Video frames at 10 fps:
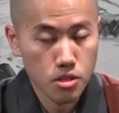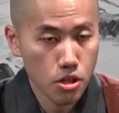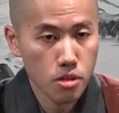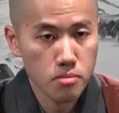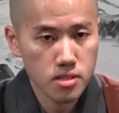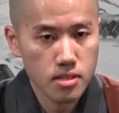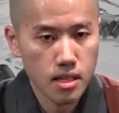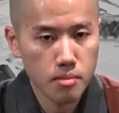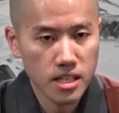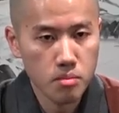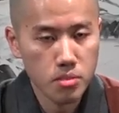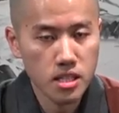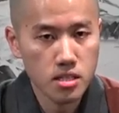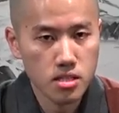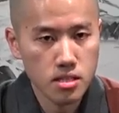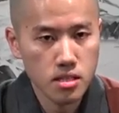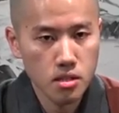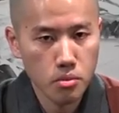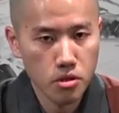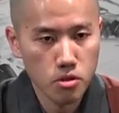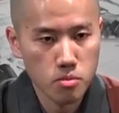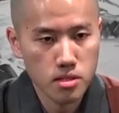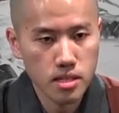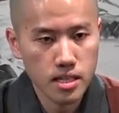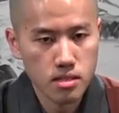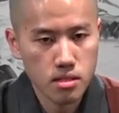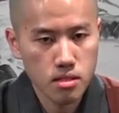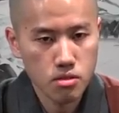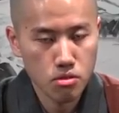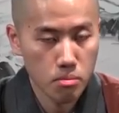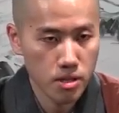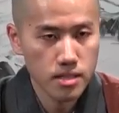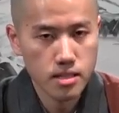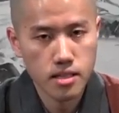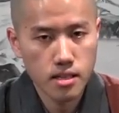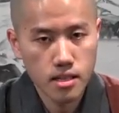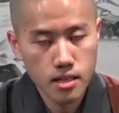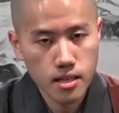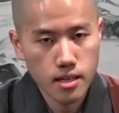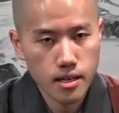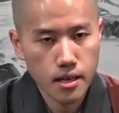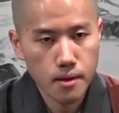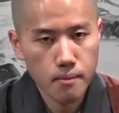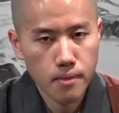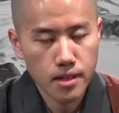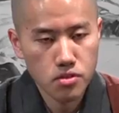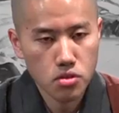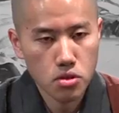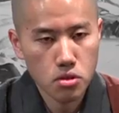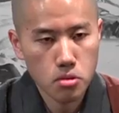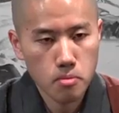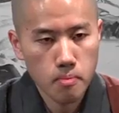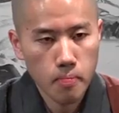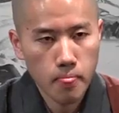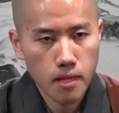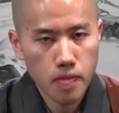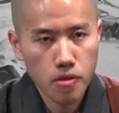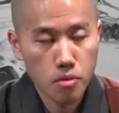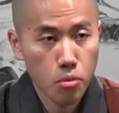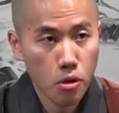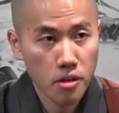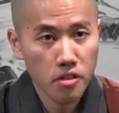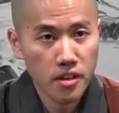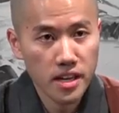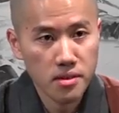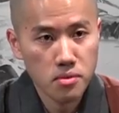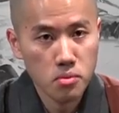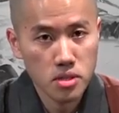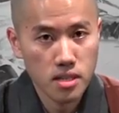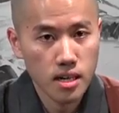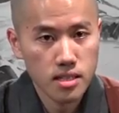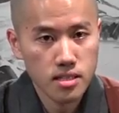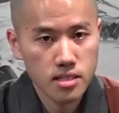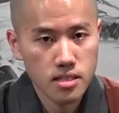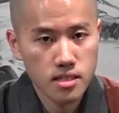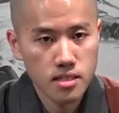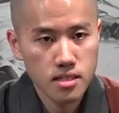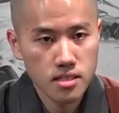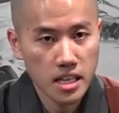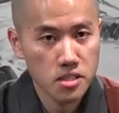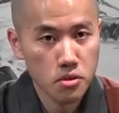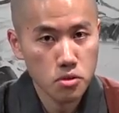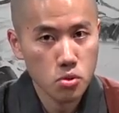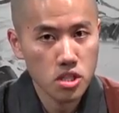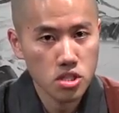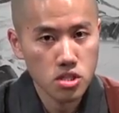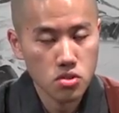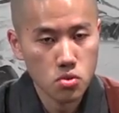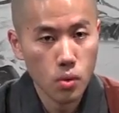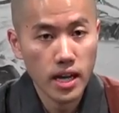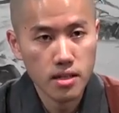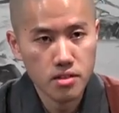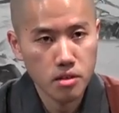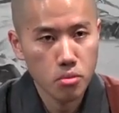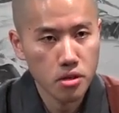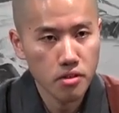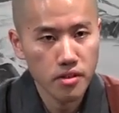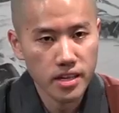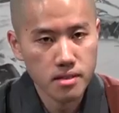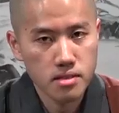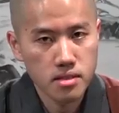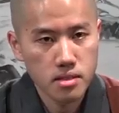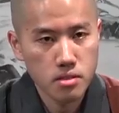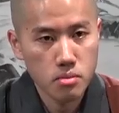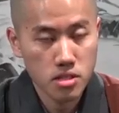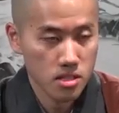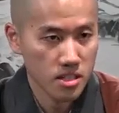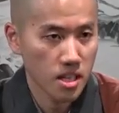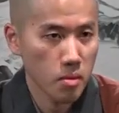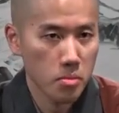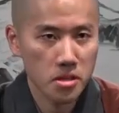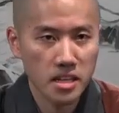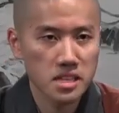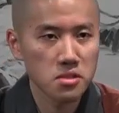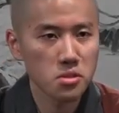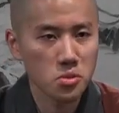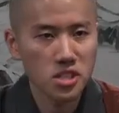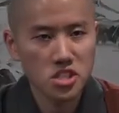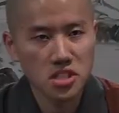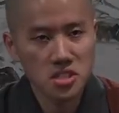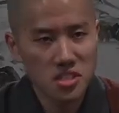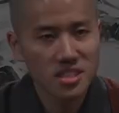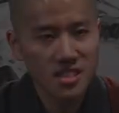terms and making peace with those mistakes, to embrace it. And so the important thing was not to answer those questions well. The important thing was just to come up here and answer those questions.